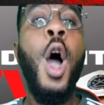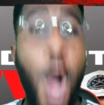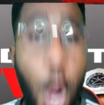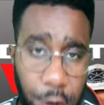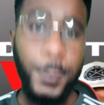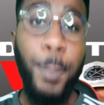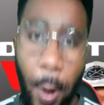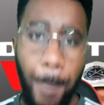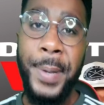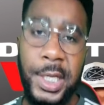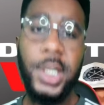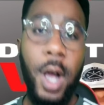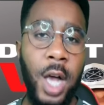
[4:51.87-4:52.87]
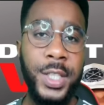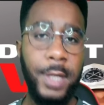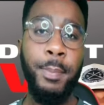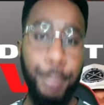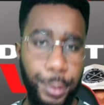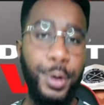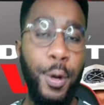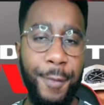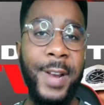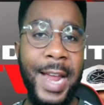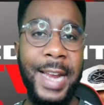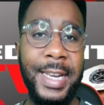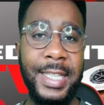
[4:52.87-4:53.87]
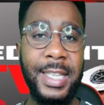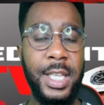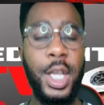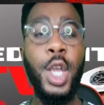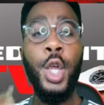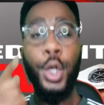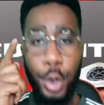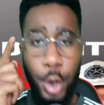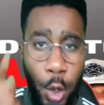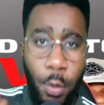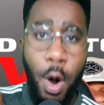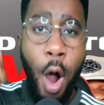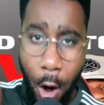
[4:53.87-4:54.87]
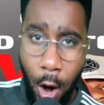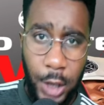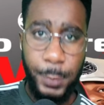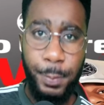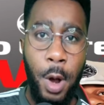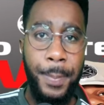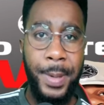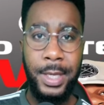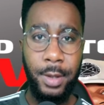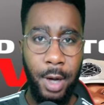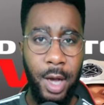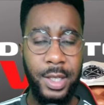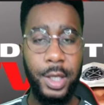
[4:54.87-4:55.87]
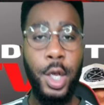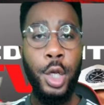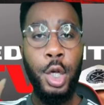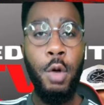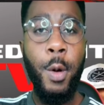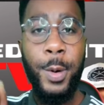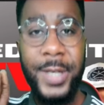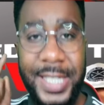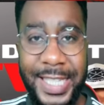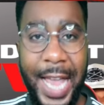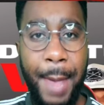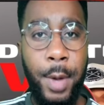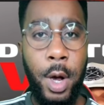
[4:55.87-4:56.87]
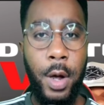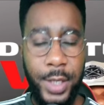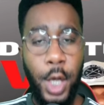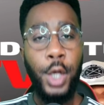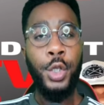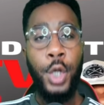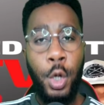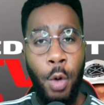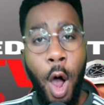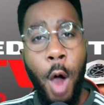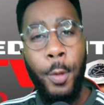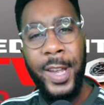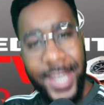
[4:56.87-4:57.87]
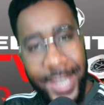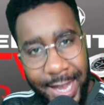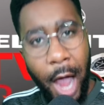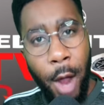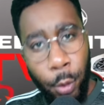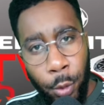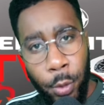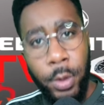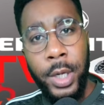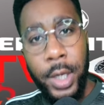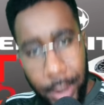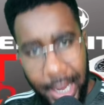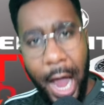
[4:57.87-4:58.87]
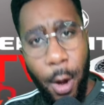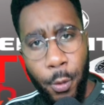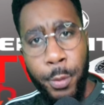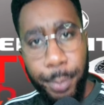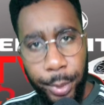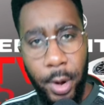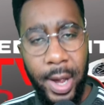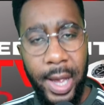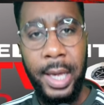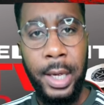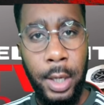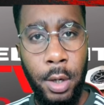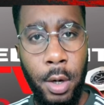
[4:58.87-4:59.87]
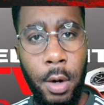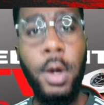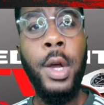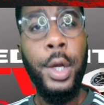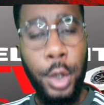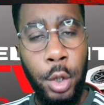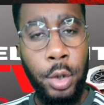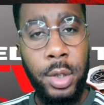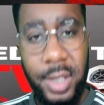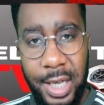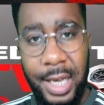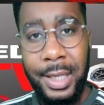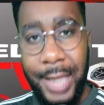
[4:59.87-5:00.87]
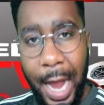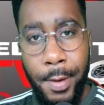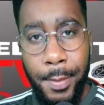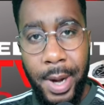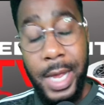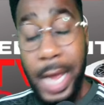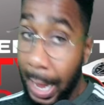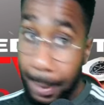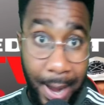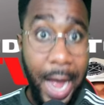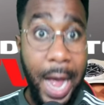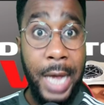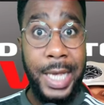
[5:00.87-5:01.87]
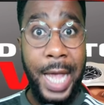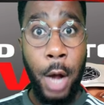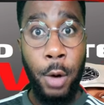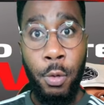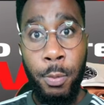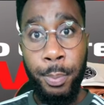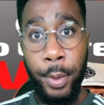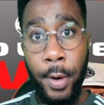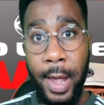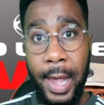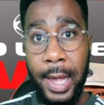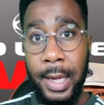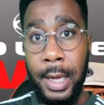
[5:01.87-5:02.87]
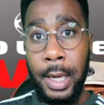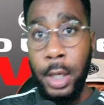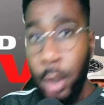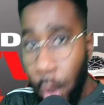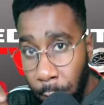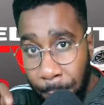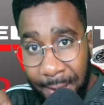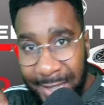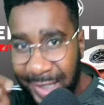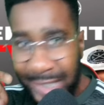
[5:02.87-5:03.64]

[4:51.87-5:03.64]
Hushpuppi's cousin, Bruno Fernandes is. You are Hushpuppi's cousin. You are a scammer. You are a Yahoo Yahoo boy, you know? You sing narrow money. Am I a Yahoo boy? You know, you be